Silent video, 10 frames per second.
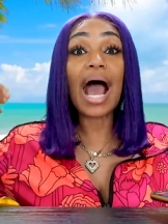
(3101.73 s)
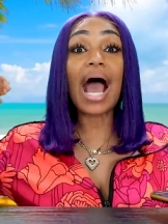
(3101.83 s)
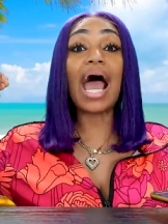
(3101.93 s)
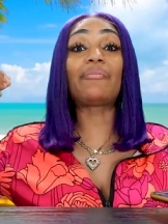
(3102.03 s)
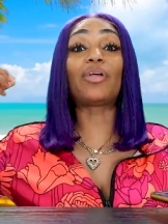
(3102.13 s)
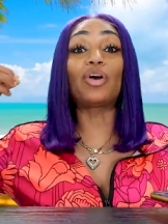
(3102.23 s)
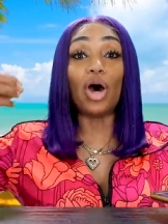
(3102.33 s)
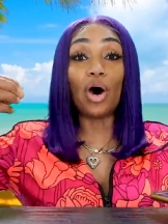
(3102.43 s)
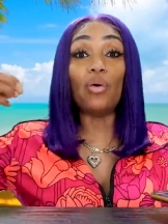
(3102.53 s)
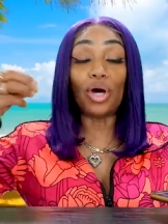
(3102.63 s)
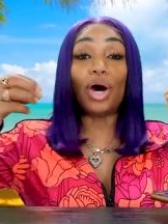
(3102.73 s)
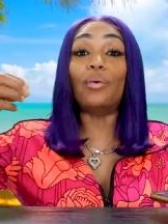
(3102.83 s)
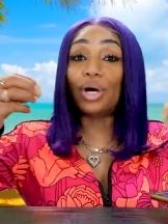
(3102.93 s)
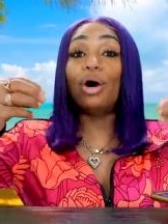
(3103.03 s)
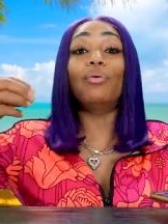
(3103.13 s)
i have to go
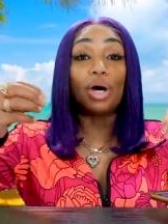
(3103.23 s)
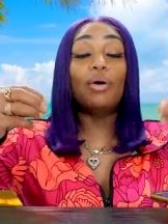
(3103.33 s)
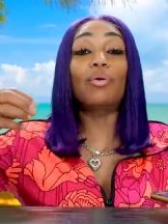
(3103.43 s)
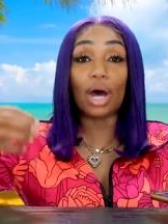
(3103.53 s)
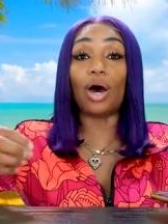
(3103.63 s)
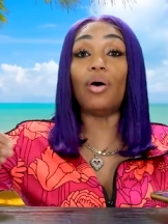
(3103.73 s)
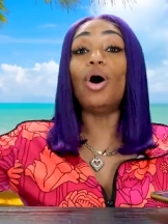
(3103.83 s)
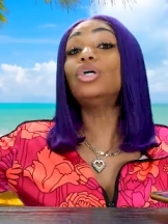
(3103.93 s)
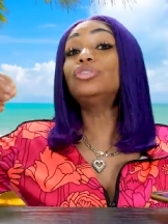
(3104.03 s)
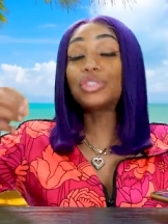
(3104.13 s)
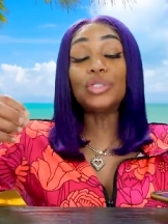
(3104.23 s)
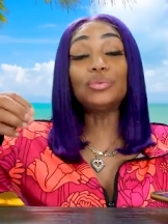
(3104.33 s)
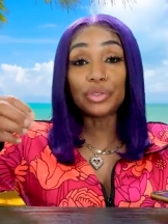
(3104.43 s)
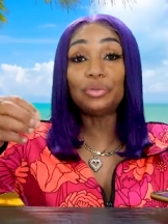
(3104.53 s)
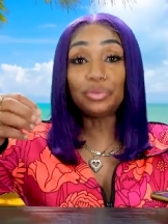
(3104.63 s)
go go go go
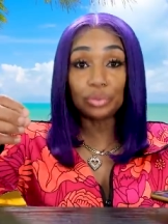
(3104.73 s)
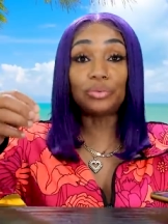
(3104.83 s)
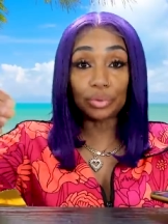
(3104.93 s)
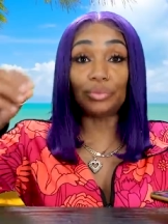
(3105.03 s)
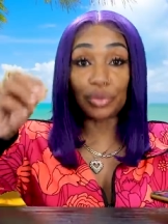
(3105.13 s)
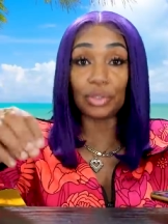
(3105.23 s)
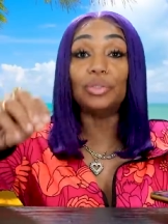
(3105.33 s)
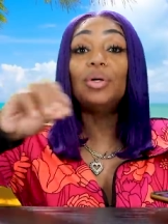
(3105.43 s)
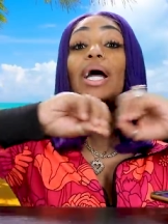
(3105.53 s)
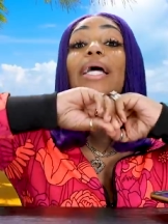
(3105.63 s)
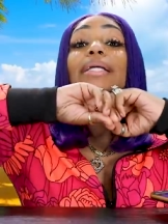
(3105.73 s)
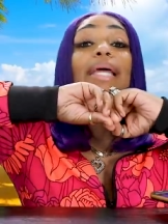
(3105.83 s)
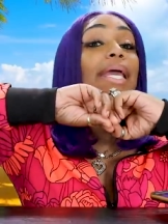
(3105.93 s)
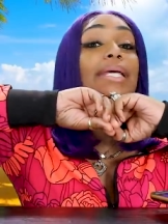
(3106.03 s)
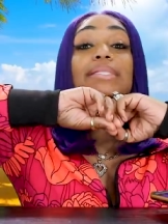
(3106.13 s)
do do do do do
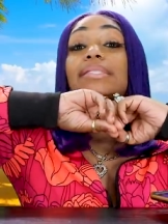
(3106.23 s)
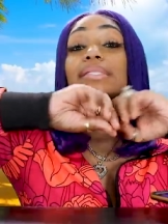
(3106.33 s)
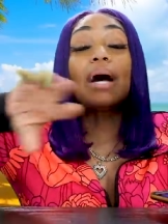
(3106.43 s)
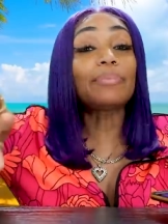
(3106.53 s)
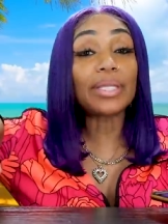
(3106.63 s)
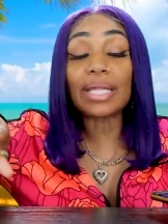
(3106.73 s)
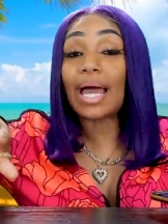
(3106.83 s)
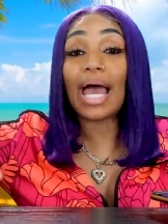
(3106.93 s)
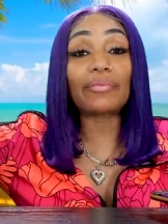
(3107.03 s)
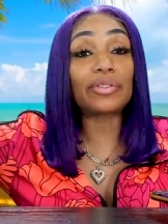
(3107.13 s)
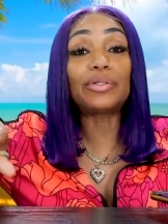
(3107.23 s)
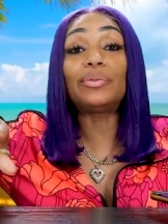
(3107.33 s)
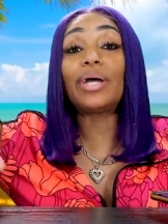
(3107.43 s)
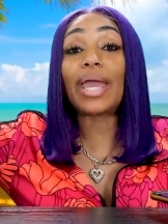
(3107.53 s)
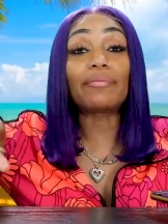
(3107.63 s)
it's something I have to
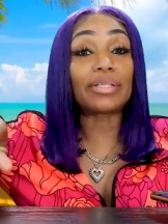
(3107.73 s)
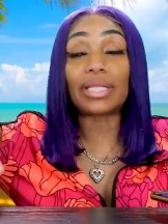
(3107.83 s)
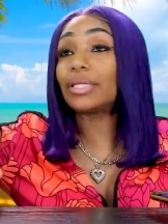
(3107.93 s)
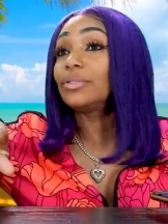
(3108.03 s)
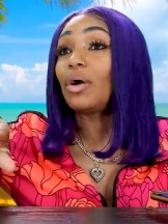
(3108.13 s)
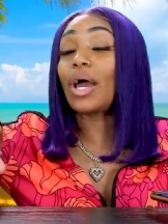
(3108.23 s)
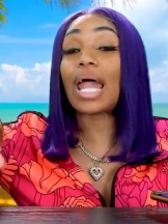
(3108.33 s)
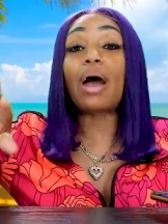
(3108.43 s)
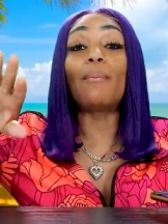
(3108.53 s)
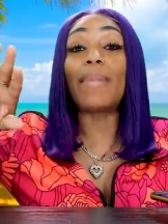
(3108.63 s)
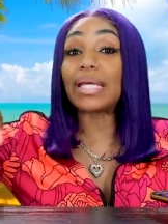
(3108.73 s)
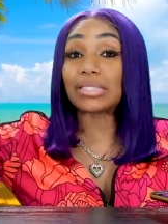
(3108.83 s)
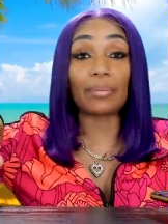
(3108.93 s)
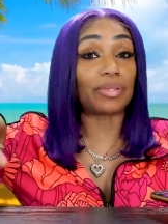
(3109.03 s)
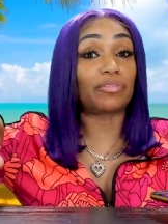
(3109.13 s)
do everything, you know, and I'll make
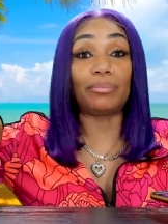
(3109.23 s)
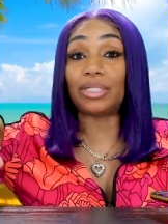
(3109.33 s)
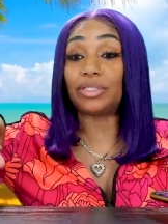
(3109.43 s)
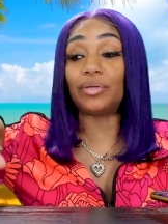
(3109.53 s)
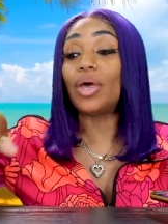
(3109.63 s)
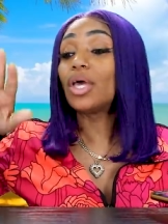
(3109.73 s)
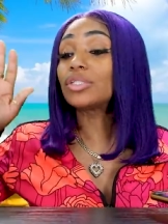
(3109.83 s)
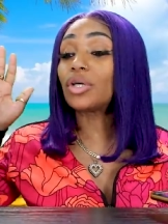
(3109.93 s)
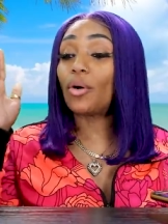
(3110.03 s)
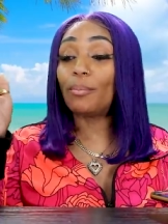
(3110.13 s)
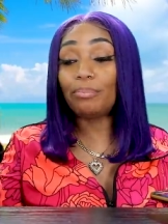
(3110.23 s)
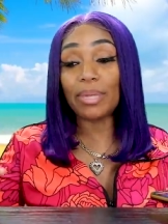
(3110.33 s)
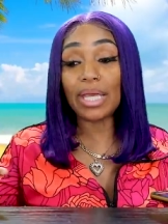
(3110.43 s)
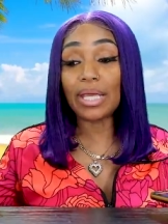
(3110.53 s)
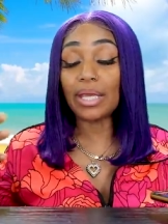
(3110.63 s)
something for me to do. So
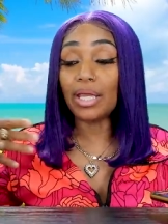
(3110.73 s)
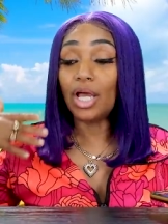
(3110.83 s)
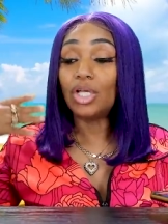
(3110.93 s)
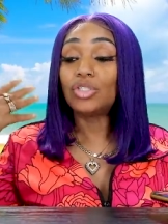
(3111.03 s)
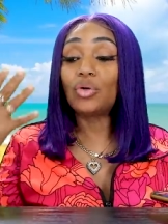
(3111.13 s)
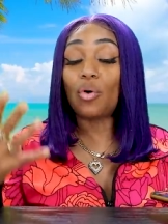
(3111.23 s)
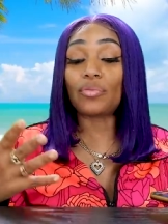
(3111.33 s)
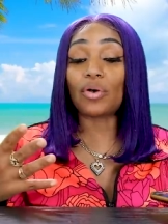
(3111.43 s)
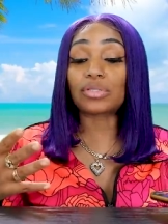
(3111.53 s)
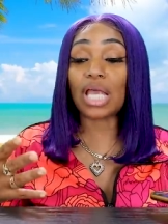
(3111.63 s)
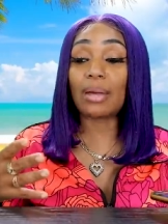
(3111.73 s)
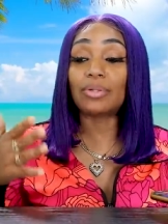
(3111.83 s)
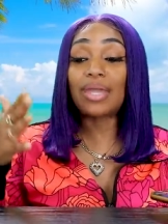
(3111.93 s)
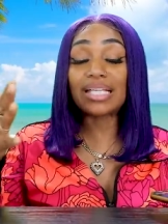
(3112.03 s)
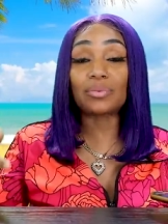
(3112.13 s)
me doing those
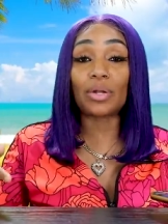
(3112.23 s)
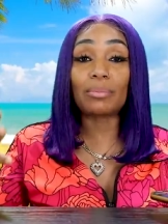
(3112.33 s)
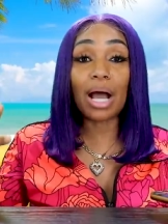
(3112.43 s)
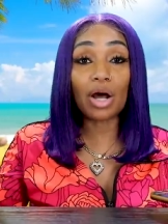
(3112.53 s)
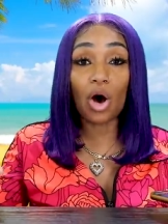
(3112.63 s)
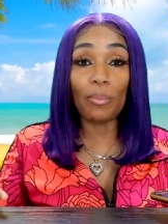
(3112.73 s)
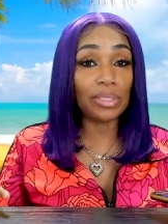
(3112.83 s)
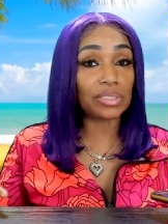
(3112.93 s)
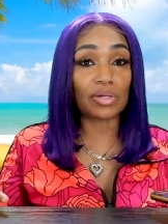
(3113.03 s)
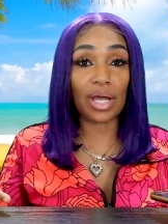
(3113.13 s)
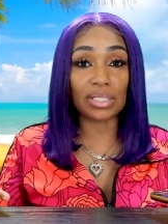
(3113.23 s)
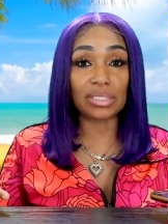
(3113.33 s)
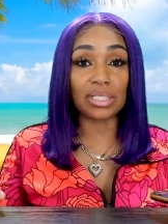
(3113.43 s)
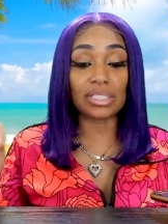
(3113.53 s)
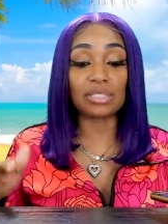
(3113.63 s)
cameos, that's one of my coping
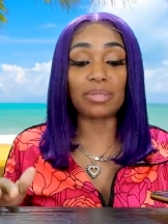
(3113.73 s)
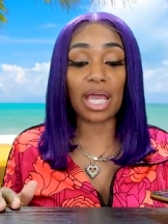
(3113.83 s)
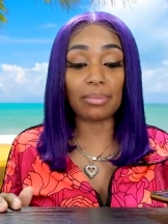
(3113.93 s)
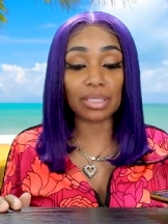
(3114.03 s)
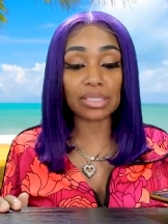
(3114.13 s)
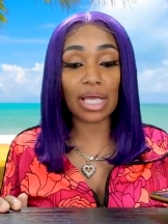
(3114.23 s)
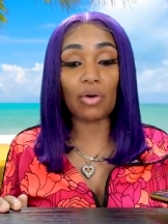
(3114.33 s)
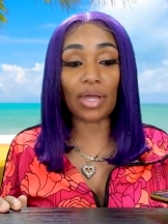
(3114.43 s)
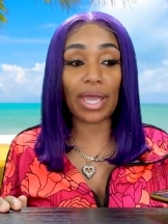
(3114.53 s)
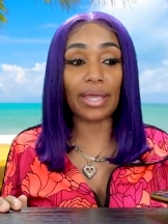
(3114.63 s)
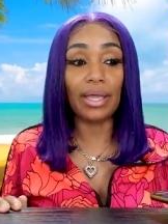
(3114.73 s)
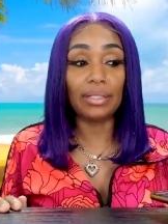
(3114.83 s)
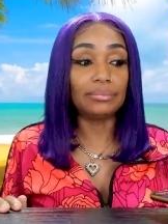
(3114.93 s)
strategies to be able to say, okay,